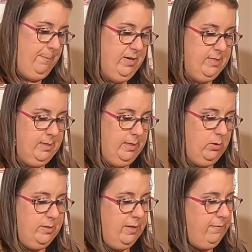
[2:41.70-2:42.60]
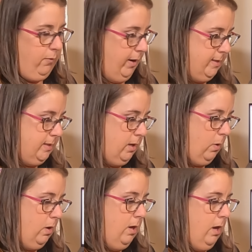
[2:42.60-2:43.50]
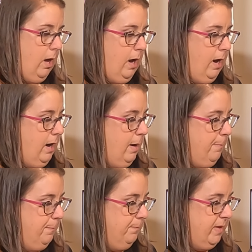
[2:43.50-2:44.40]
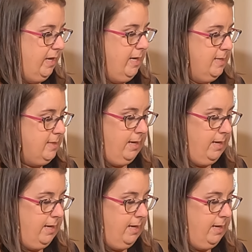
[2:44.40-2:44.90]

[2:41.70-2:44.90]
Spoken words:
but it's a little different. So, it is